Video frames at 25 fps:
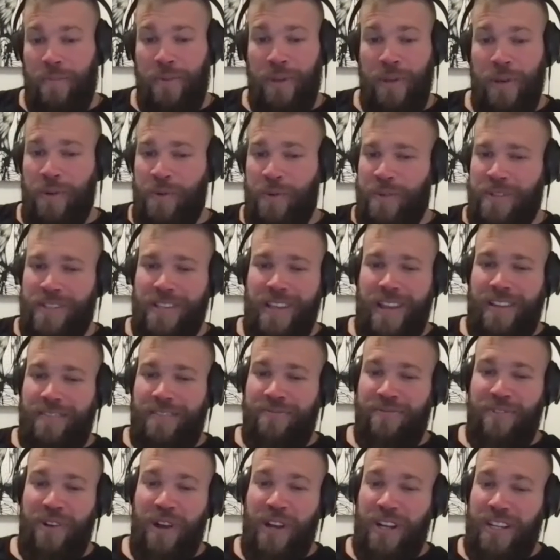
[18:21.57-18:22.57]
my computer was
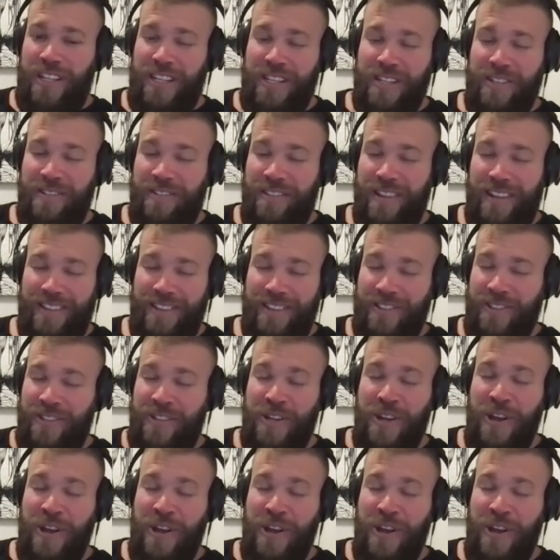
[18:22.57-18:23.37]
like, fuck you. Like, there's no